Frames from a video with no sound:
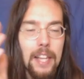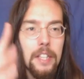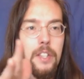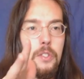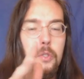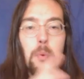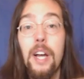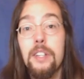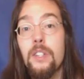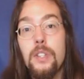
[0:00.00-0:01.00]
and that this is
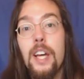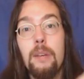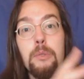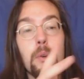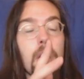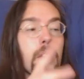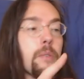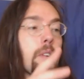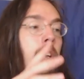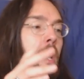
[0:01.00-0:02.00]
why it doesn't add up to
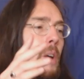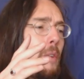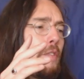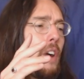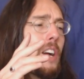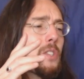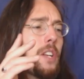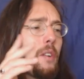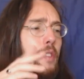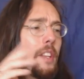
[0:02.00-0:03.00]
100. With Fox,
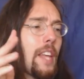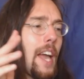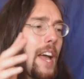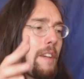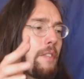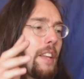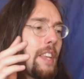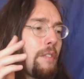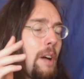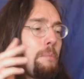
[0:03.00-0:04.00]
I don't think they have that.
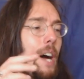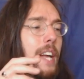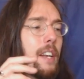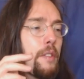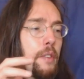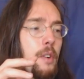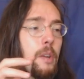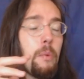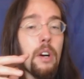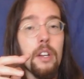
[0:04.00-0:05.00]
They've got Biden at
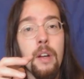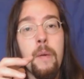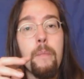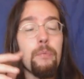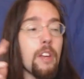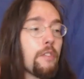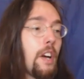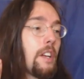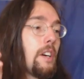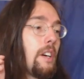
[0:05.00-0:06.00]
31. They've
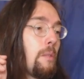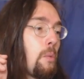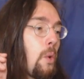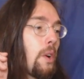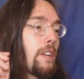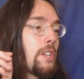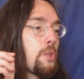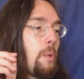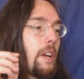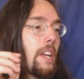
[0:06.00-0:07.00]
got Warren at
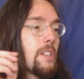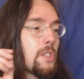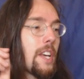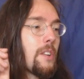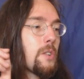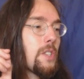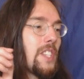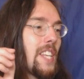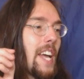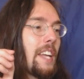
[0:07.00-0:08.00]
20, Sanders
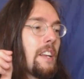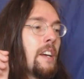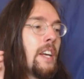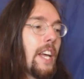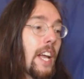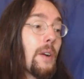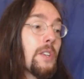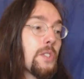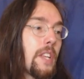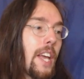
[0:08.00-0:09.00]
at 10,
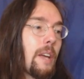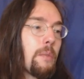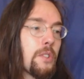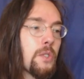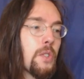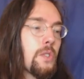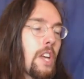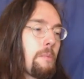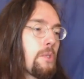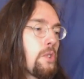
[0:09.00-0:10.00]
Harris at 8, which is the
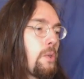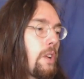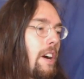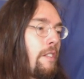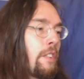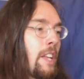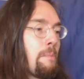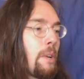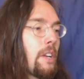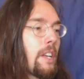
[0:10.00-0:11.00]
same as YouGov, and
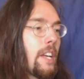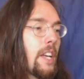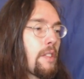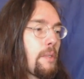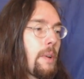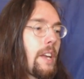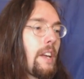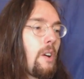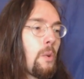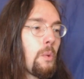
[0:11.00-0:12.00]
then Buttigieg at
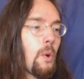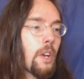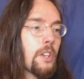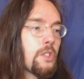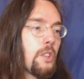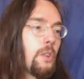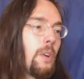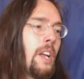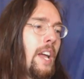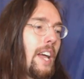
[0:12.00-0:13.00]
3, O'Rourke at
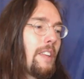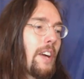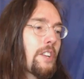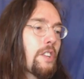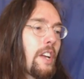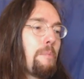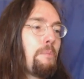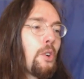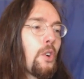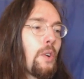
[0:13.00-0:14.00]
2. And they've actually
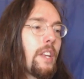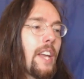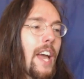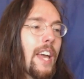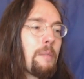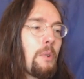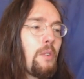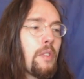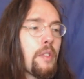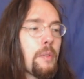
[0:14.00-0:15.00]
got Booker and Yang
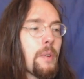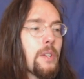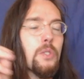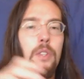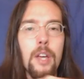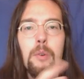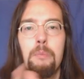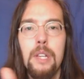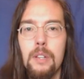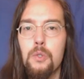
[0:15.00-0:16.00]
both at 3, so they
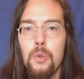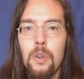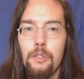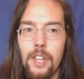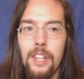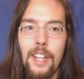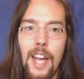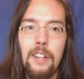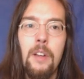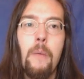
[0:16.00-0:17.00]
would be sort of in
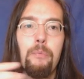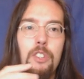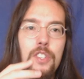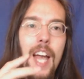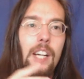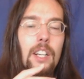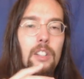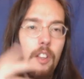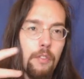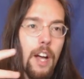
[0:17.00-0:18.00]
that
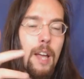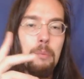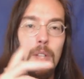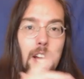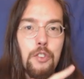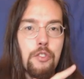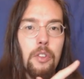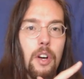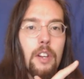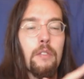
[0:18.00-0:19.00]
technically viable
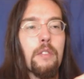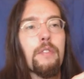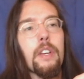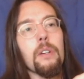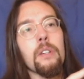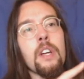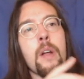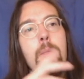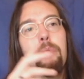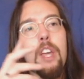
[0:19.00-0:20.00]
echelon of the field.
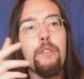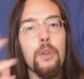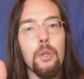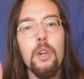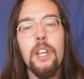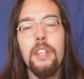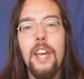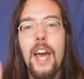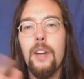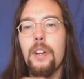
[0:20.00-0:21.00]
If you look at
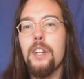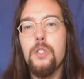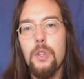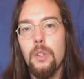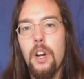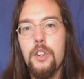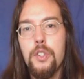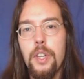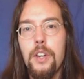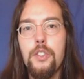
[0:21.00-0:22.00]
the aggregates, they're
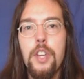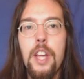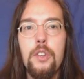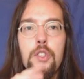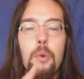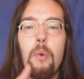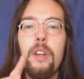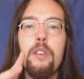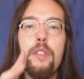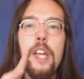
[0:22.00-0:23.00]
largely unchanged. The
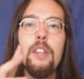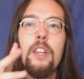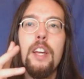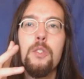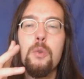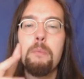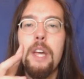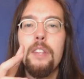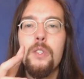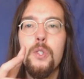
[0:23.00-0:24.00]
one thing that has
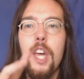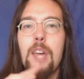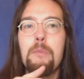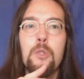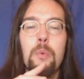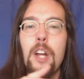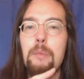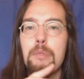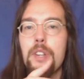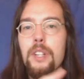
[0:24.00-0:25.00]
remained the same is what I
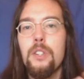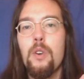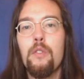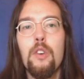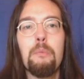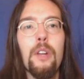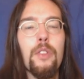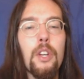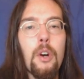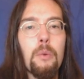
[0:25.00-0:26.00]
predicted over a
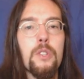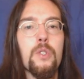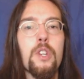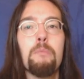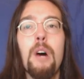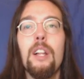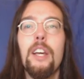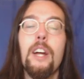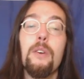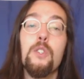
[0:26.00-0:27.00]
month ago, which is
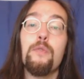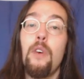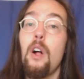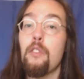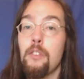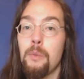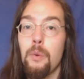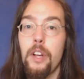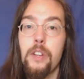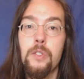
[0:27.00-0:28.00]
Kamala Harris' fall from
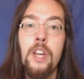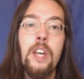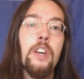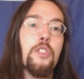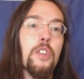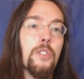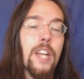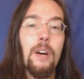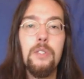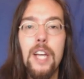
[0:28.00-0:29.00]
grace. She's
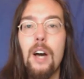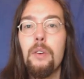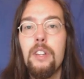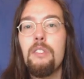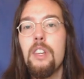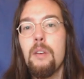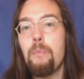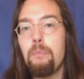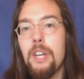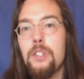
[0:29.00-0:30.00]
now down in the
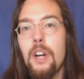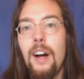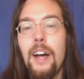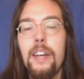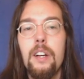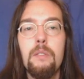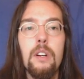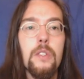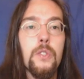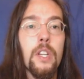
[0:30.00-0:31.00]
mid to
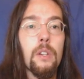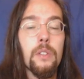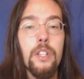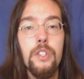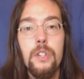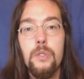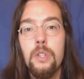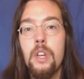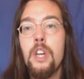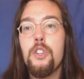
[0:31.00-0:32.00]
high single
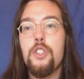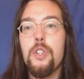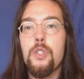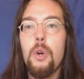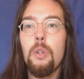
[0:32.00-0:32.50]
digits. She's